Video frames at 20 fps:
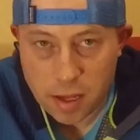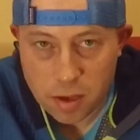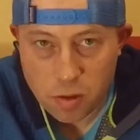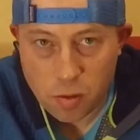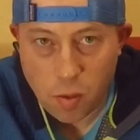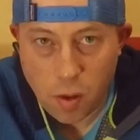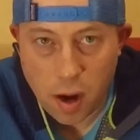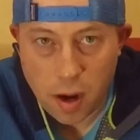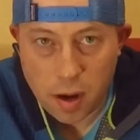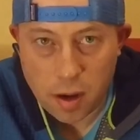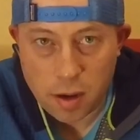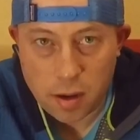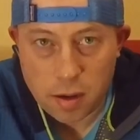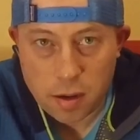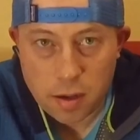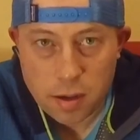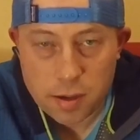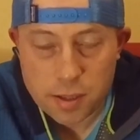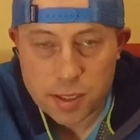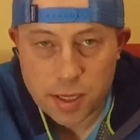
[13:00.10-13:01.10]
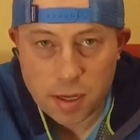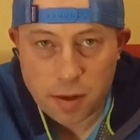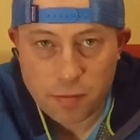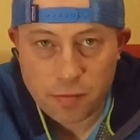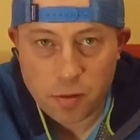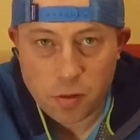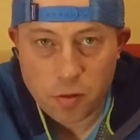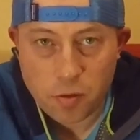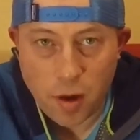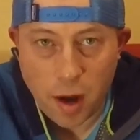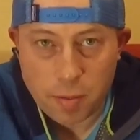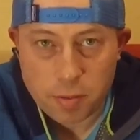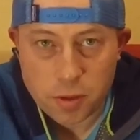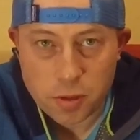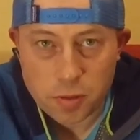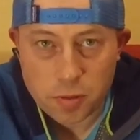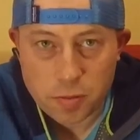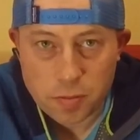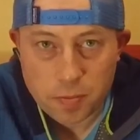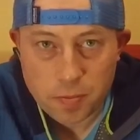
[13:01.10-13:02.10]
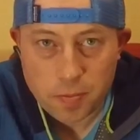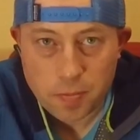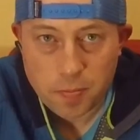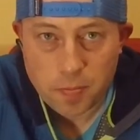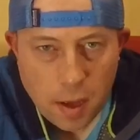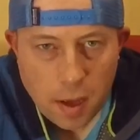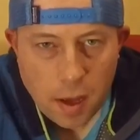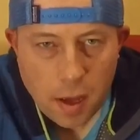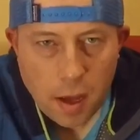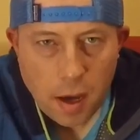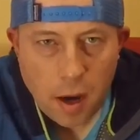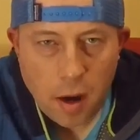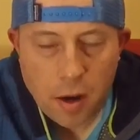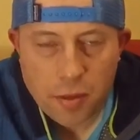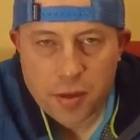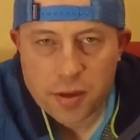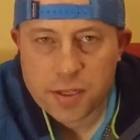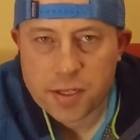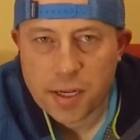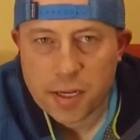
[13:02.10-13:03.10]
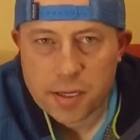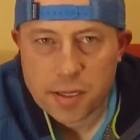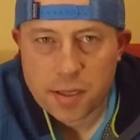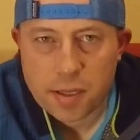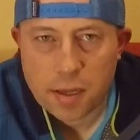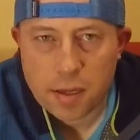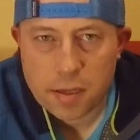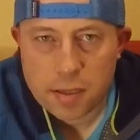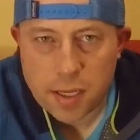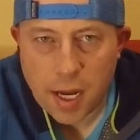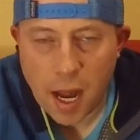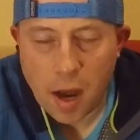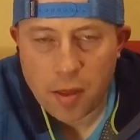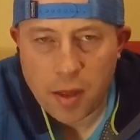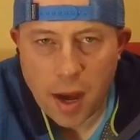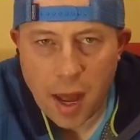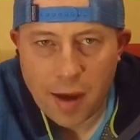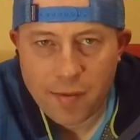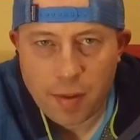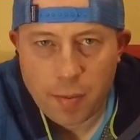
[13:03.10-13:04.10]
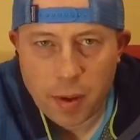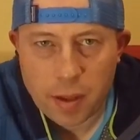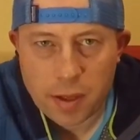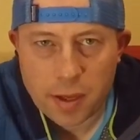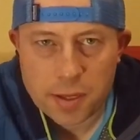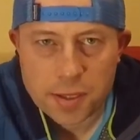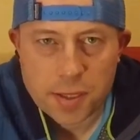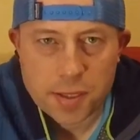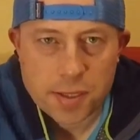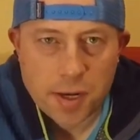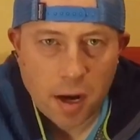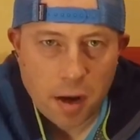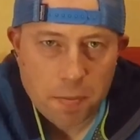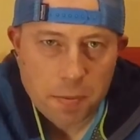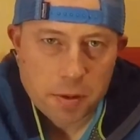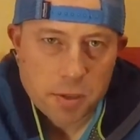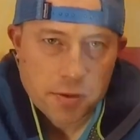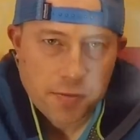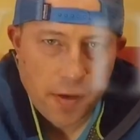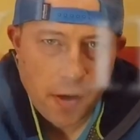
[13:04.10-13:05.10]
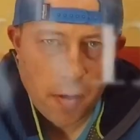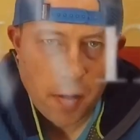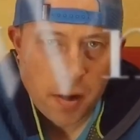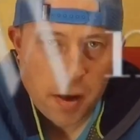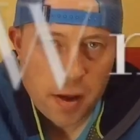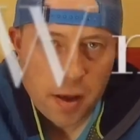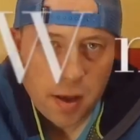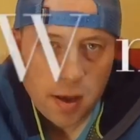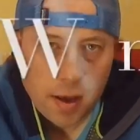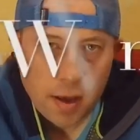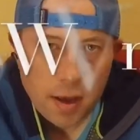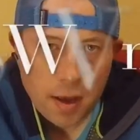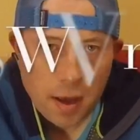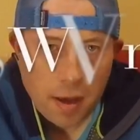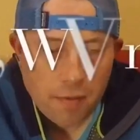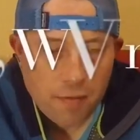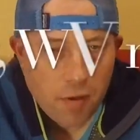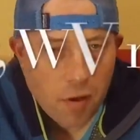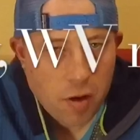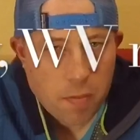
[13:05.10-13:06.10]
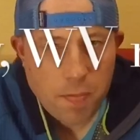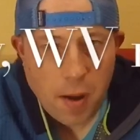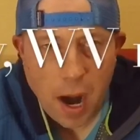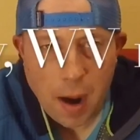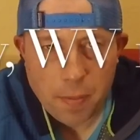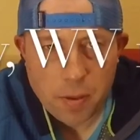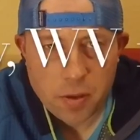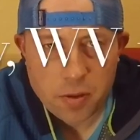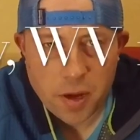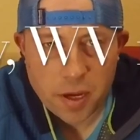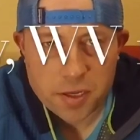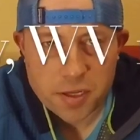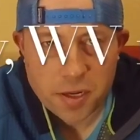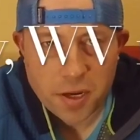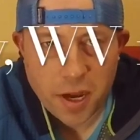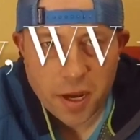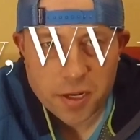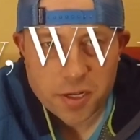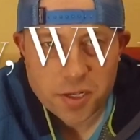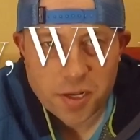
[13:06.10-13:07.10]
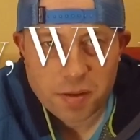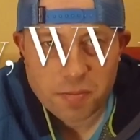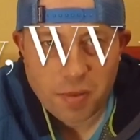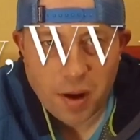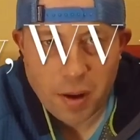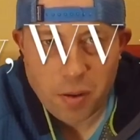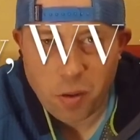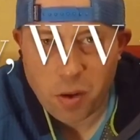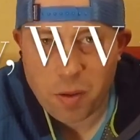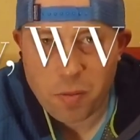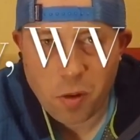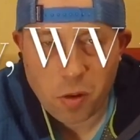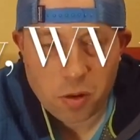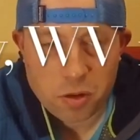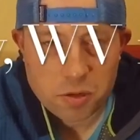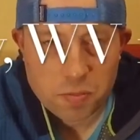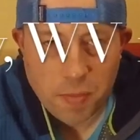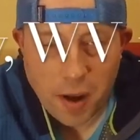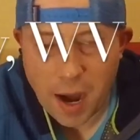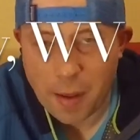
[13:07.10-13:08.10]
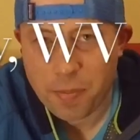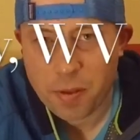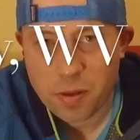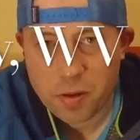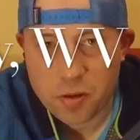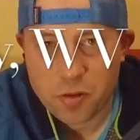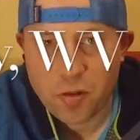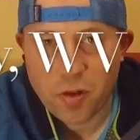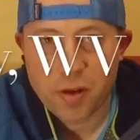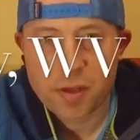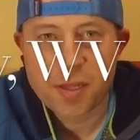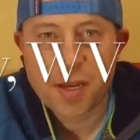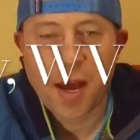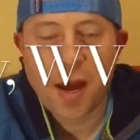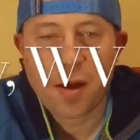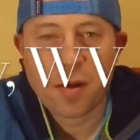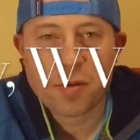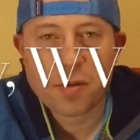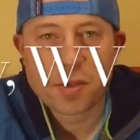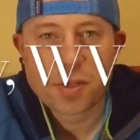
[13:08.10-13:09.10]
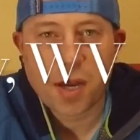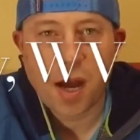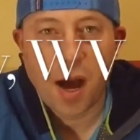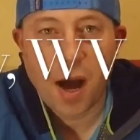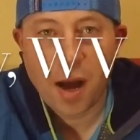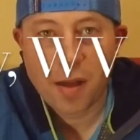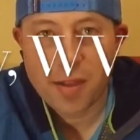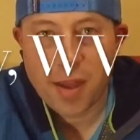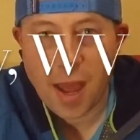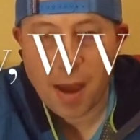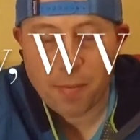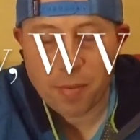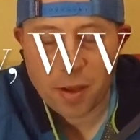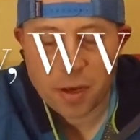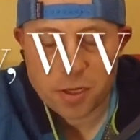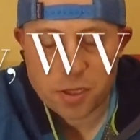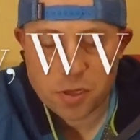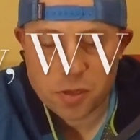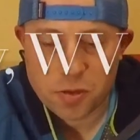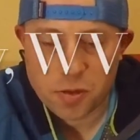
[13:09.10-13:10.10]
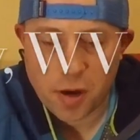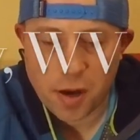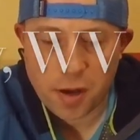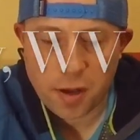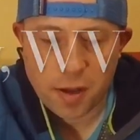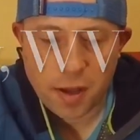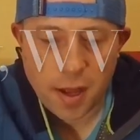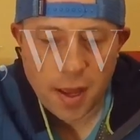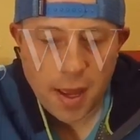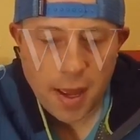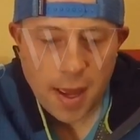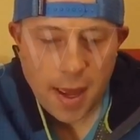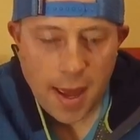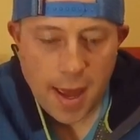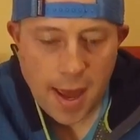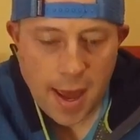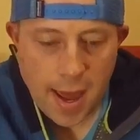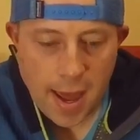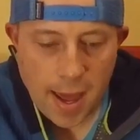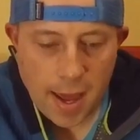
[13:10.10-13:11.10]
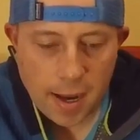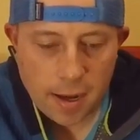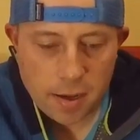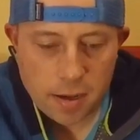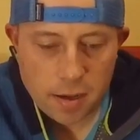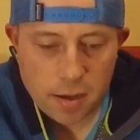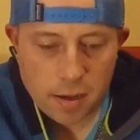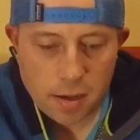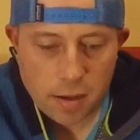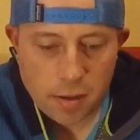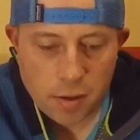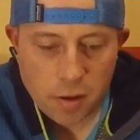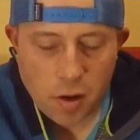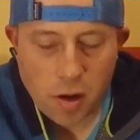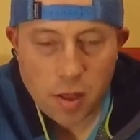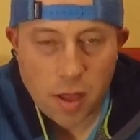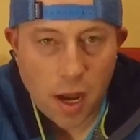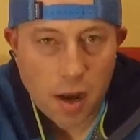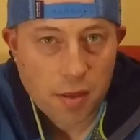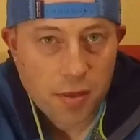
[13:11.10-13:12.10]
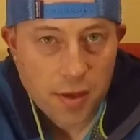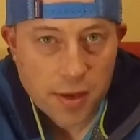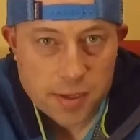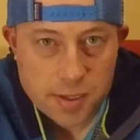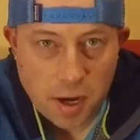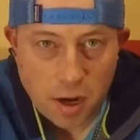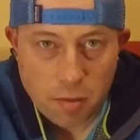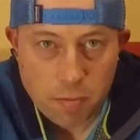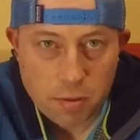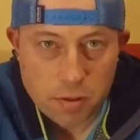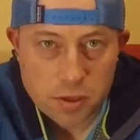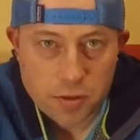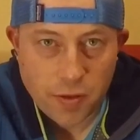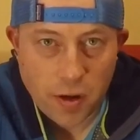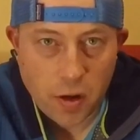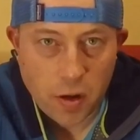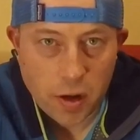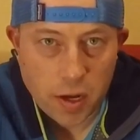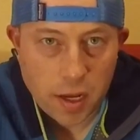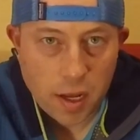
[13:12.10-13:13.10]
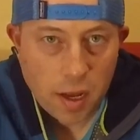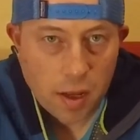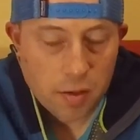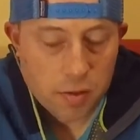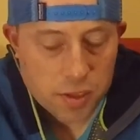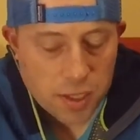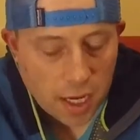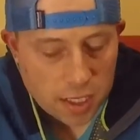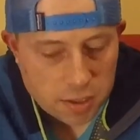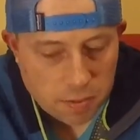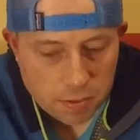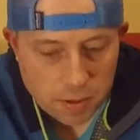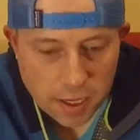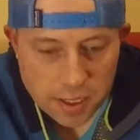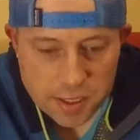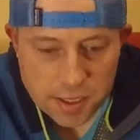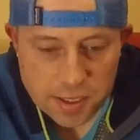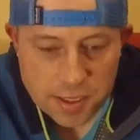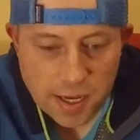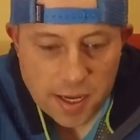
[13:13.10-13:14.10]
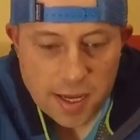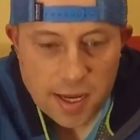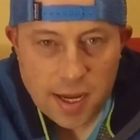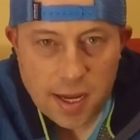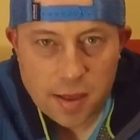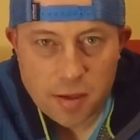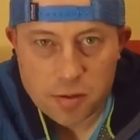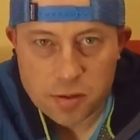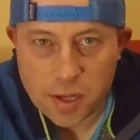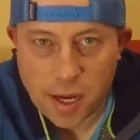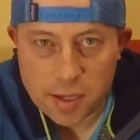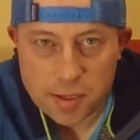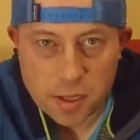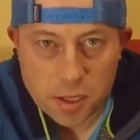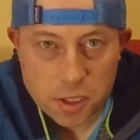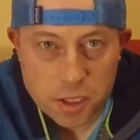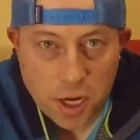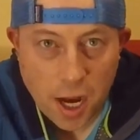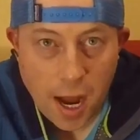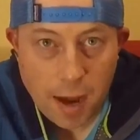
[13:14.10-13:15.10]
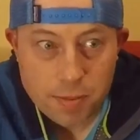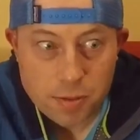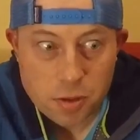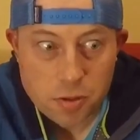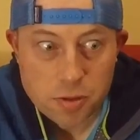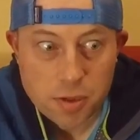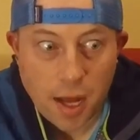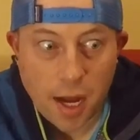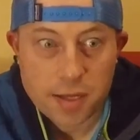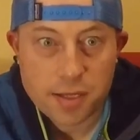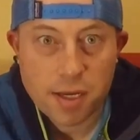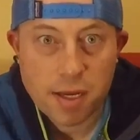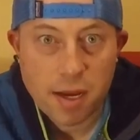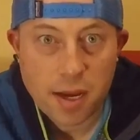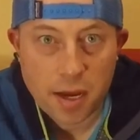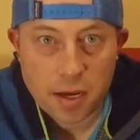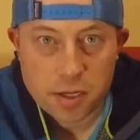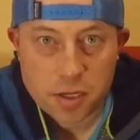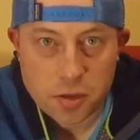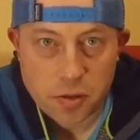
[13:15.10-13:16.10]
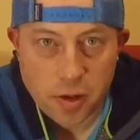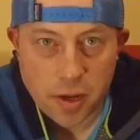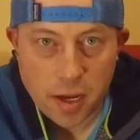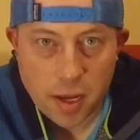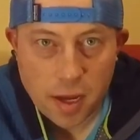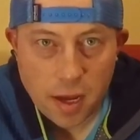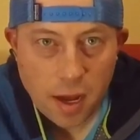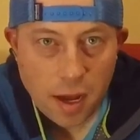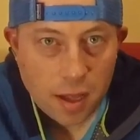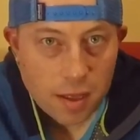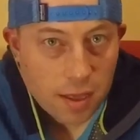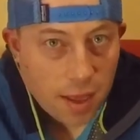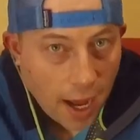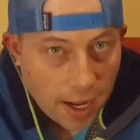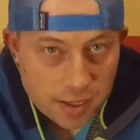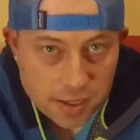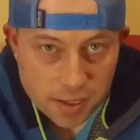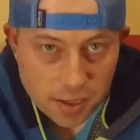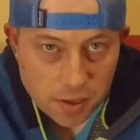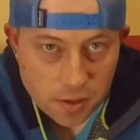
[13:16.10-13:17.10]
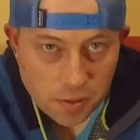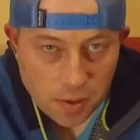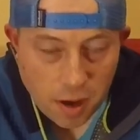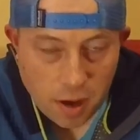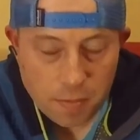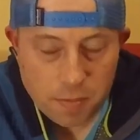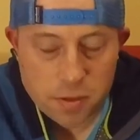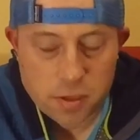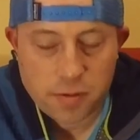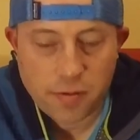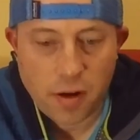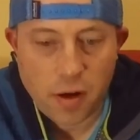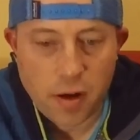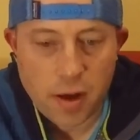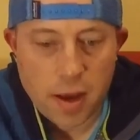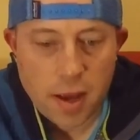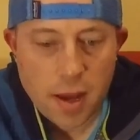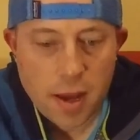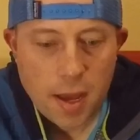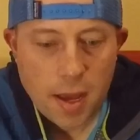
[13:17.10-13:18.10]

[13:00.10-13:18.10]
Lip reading: you want to send a food drop to. All right, the sixth town that I have on my list is Harpers Ferry. Very popular destination, probably one of the most popular trail towns on the Appalachian Trail. And there are a lot of things in Harpers Ferry. There's lots of places to eat, there's lots of shops, there's lots of history. Lots to do in Harpers Ferry.